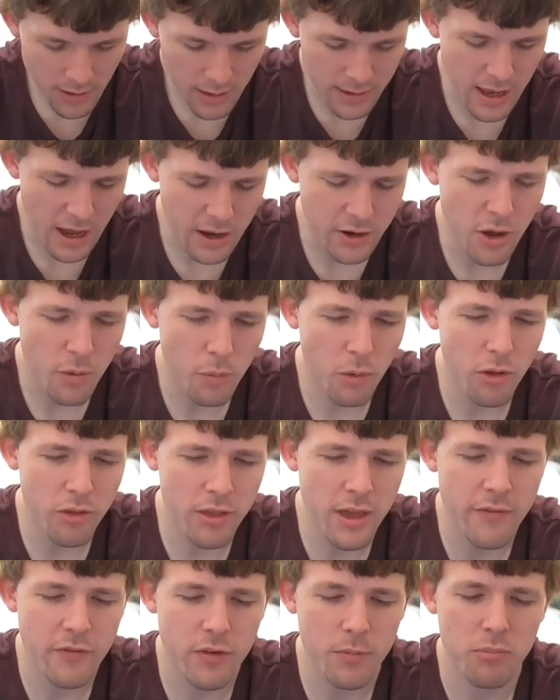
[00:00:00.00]
Now I know one of
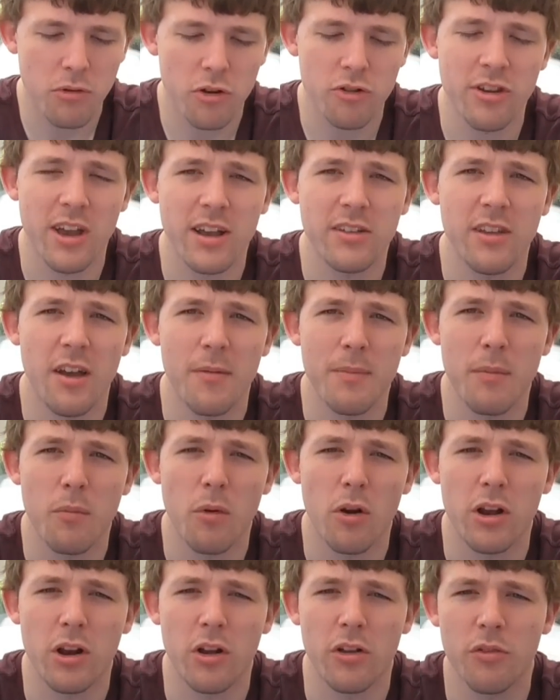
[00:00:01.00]
the other projects that I've been
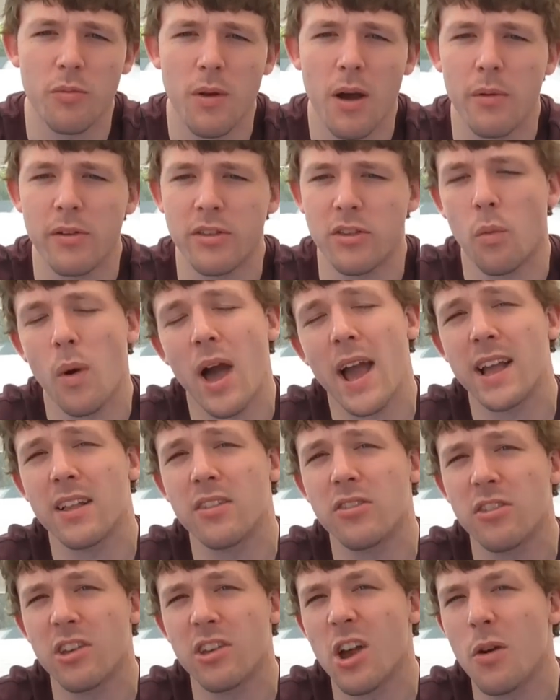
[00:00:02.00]
working on as well is the
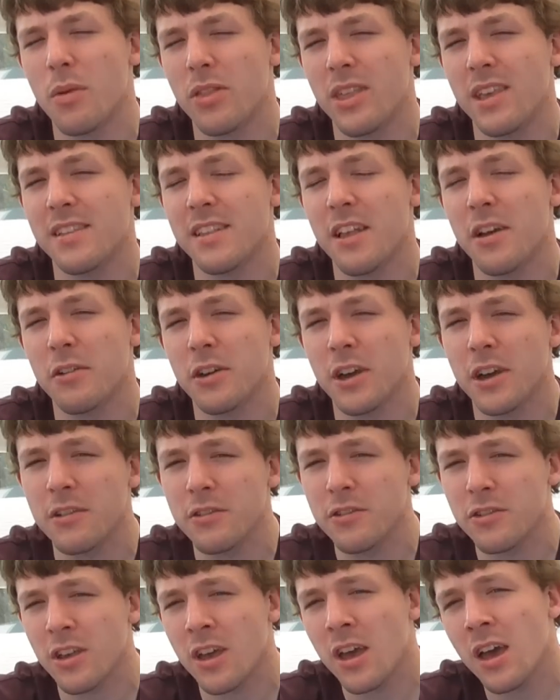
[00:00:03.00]
wagons to go with these
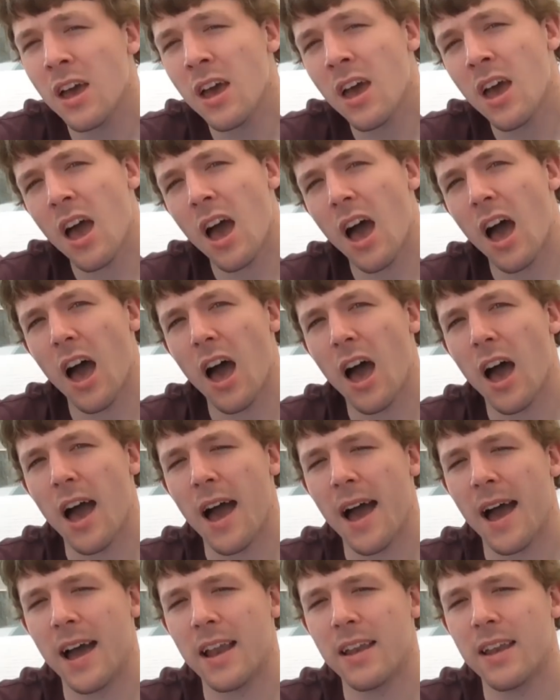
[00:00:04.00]
locos.
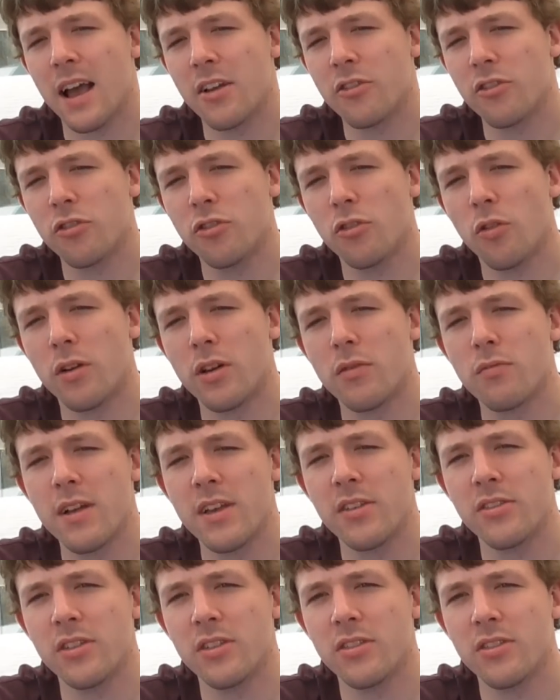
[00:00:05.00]
And as you saw in a
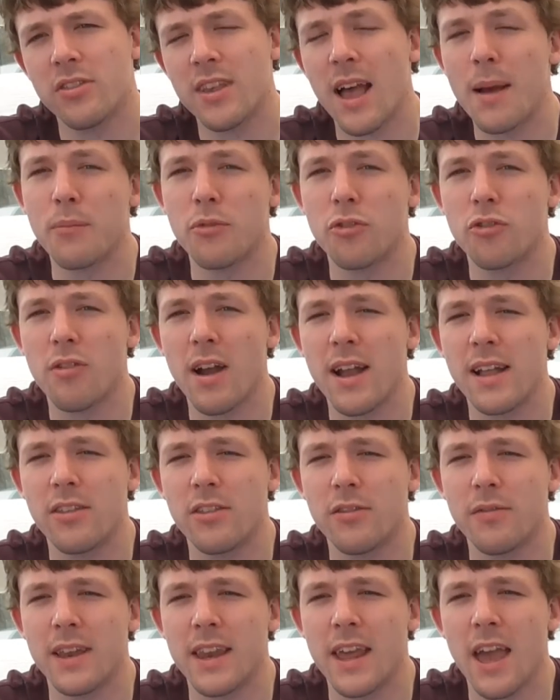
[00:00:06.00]
recent
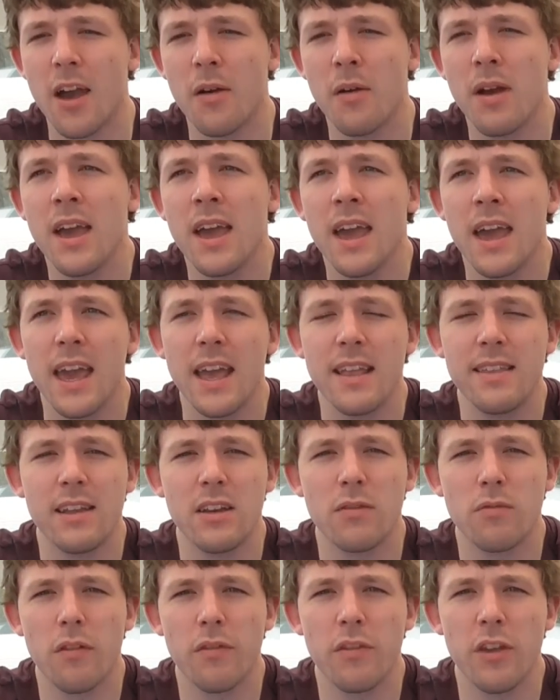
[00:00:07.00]
SamsTrains video, he
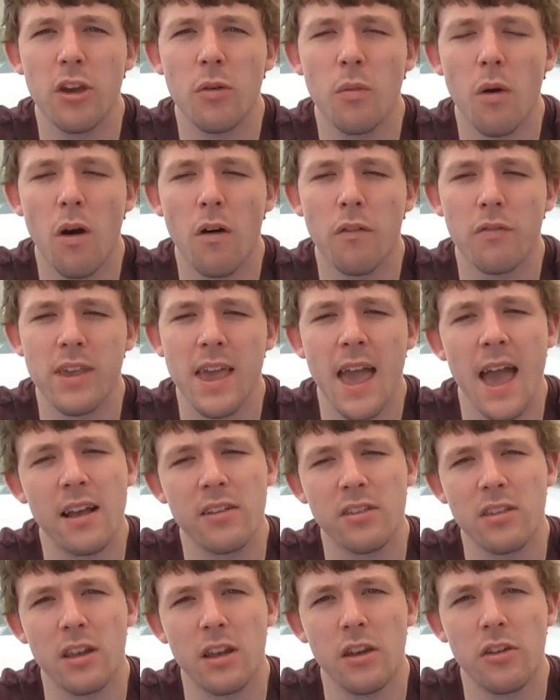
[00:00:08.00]
did a review of the
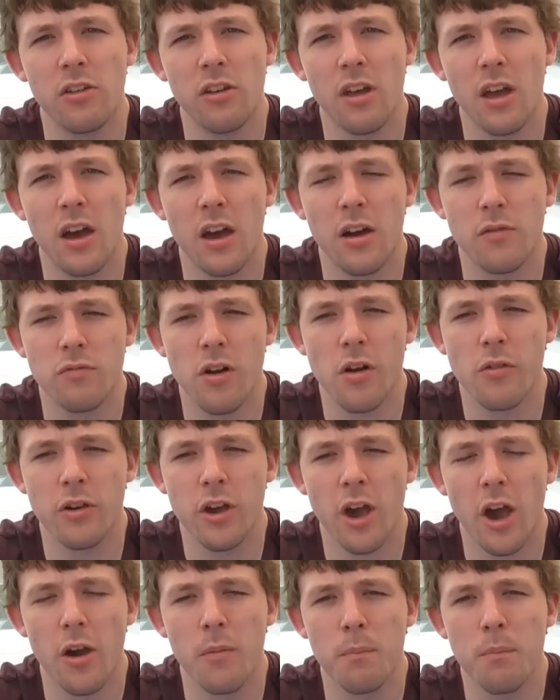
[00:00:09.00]
excellent
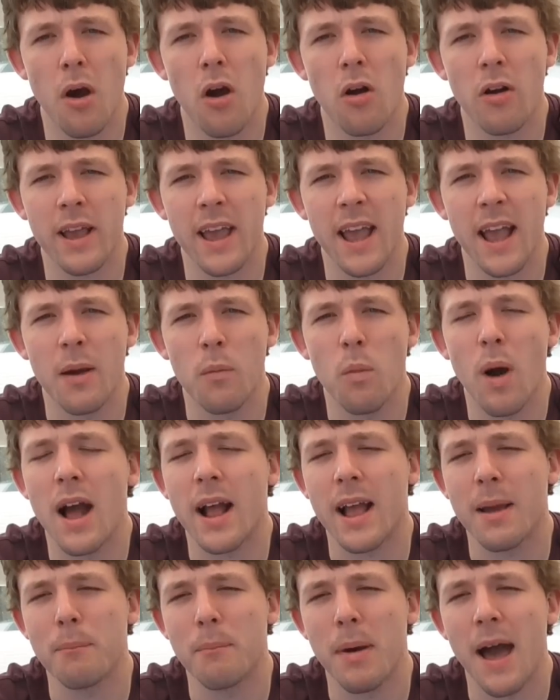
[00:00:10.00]
Roco bargain
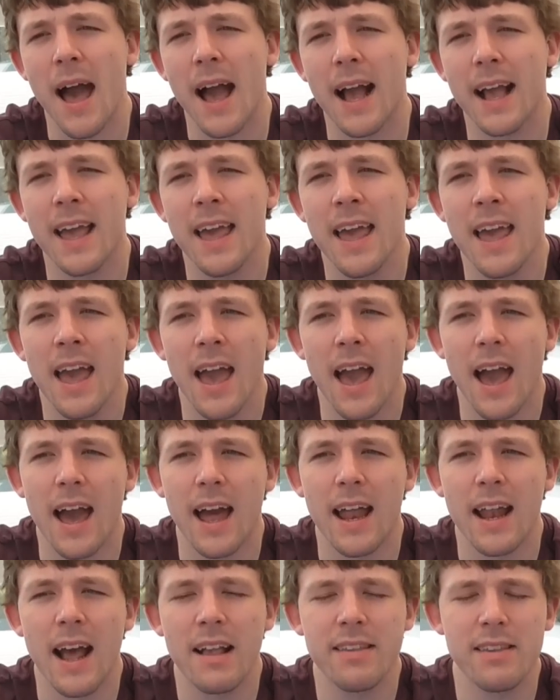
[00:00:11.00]
wagon pack.
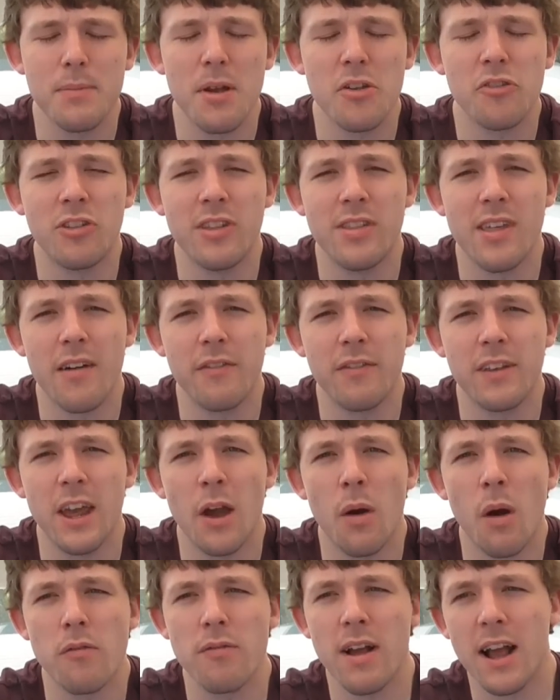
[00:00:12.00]
As he mentioned in that
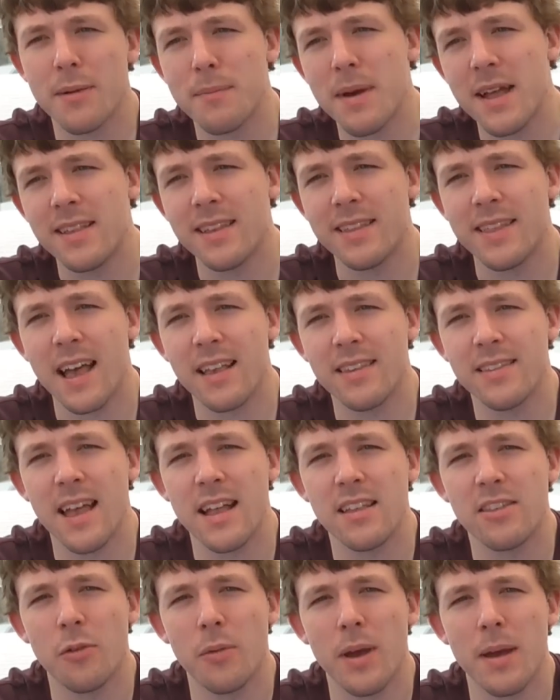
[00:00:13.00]
video, I recommended that
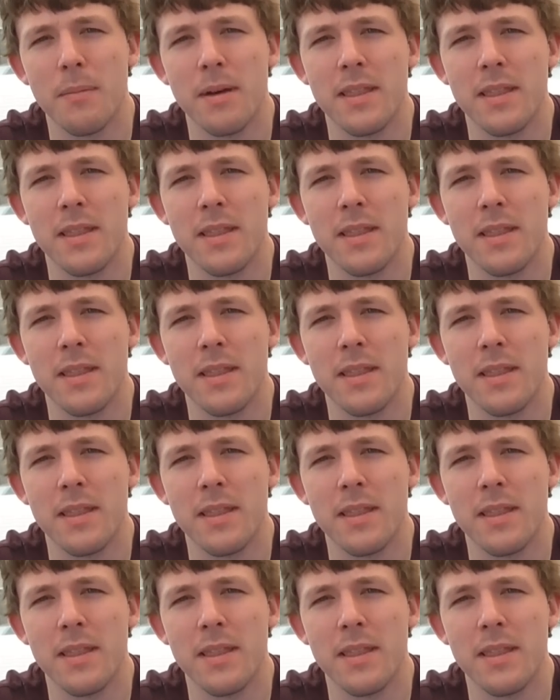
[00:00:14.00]
set to him,